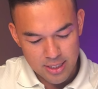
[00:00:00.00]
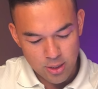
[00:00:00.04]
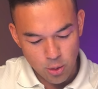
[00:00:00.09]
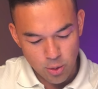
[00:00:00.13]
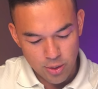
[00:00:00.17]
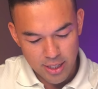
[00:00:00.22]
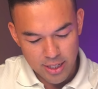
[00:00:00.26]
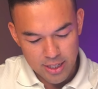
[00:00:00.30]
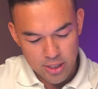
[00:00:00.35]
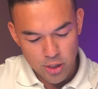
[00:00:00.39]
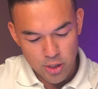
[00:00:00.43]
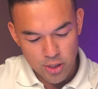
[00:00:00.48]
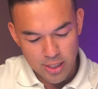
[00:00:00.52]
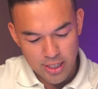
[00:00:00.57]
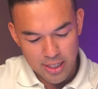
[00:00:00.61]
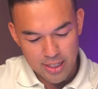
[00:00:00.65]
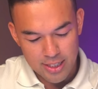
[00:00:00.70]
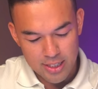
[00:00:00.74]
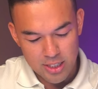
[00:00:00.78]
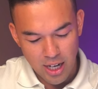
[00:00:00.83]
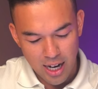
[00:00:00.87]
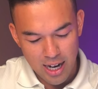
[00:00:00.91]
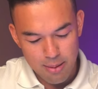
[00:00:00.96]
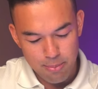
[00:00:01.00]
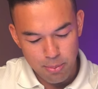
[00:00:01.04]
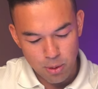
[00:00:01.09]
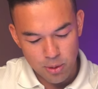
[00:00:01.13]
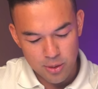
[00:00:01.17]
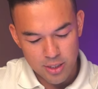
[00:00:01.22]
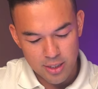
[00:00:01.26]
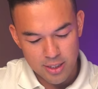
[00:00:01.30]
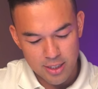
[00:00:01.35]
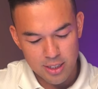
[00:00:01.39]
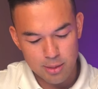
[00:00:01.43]
All that you need is
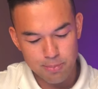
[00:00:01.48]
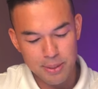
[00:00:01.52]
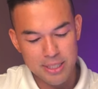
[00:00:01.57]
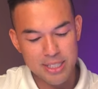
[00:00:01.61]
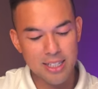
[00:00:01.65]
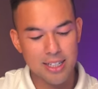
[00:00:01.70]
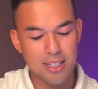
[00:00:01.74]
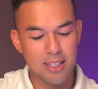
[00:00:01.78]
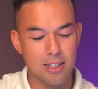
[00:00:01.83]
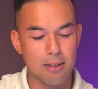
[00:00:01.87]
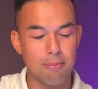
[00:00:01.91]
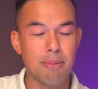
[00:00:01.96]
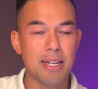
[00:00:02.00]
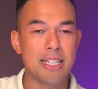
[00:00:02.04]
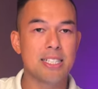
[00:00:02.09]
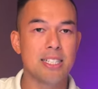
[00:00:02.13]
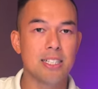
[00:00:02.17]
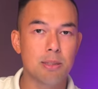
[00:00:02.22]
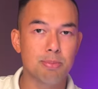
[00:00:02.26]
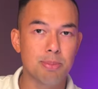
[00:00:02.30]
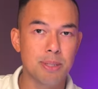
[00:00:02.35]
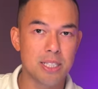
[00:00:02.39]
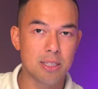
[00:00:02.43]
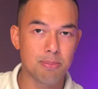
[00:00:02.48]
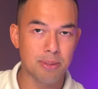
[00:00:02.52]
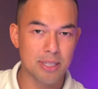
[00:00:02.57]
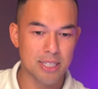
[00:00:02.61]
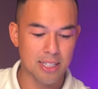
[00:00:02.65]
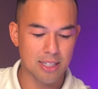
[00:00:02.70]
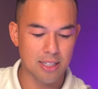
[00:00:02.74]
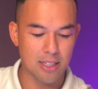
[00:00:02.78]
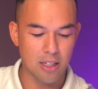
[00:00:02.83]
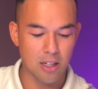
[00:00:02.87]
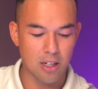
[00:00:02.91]
eyeballs on this particular message, this
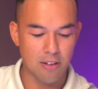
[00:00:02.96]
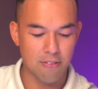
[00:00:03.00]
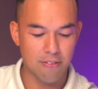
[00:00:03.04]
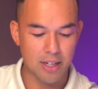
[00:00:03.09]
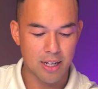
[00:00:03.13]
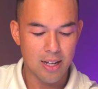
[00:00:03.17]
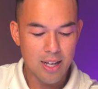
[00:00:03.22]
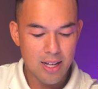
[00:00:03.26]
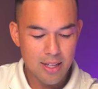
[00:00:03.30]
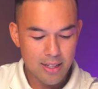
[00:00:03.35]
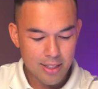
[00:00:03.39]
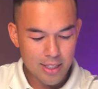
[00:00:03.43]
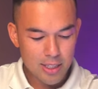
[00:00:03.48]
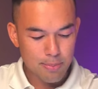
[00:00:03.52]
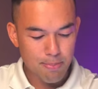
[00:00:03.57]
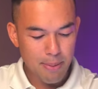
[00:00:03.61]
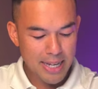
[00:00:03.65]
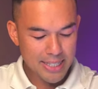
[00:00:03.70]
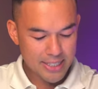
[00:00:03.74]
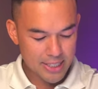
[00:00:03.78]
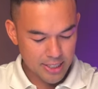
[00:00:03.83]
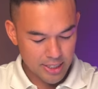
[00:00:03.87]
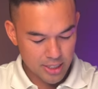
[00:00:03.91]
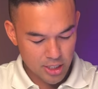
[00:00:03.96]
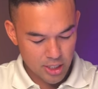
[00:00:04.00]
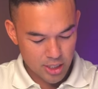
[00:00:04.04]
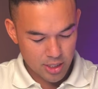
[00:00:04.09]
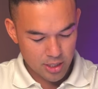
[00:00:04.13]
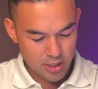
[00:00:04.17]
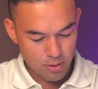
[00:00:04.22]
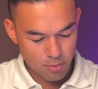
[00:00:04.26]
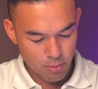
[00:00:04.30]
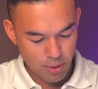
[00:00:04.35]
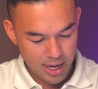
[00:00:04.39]
particular offer. This
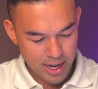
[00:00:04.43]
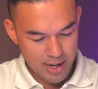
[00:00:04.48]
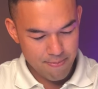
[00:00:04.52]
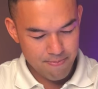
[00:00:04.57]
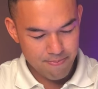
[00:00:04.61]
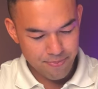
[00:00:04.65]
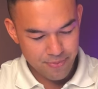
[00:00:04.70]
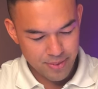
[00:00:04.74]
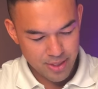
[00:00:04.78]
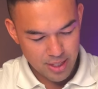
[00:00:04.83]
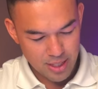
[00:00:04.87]
message, right?